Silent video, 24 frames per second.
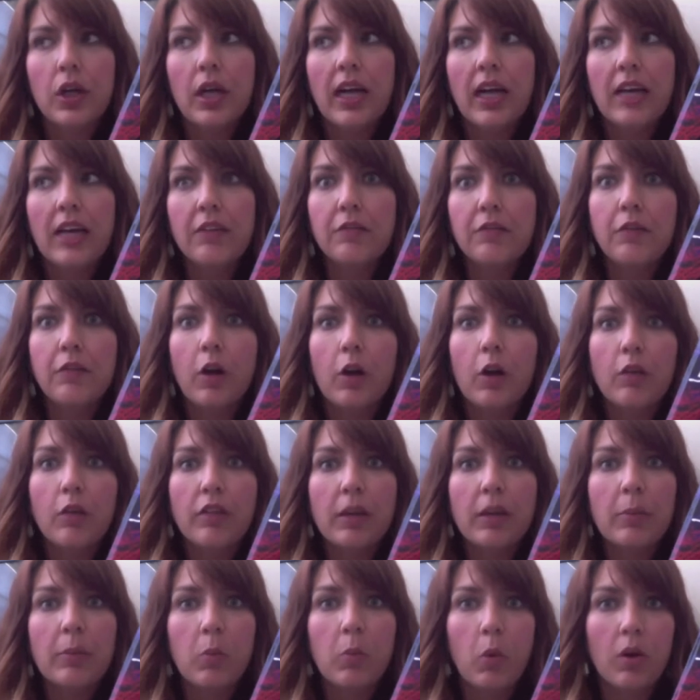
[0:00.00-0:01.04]

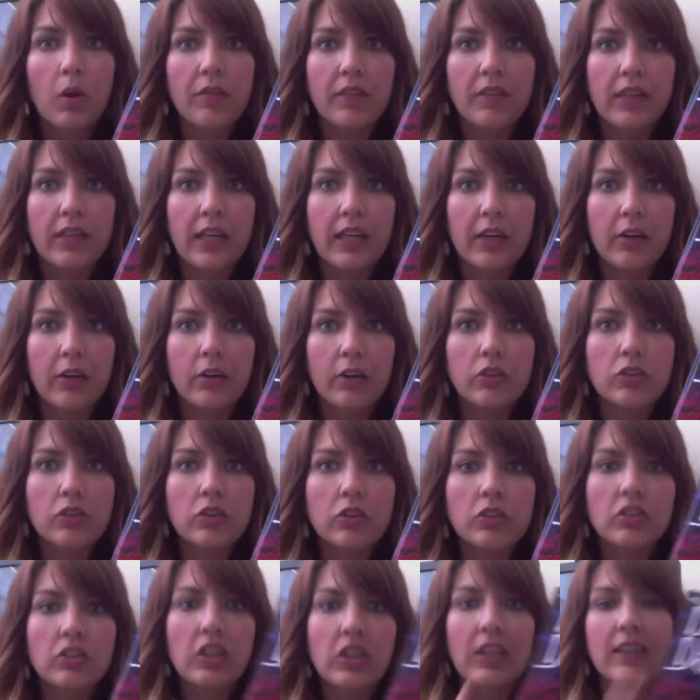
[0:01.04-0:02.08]
involving more of the
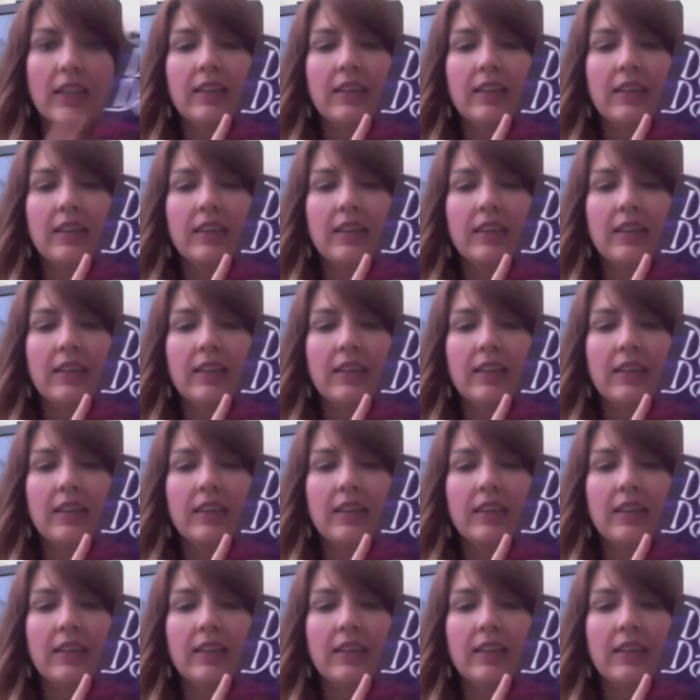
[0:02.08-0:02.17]
characters,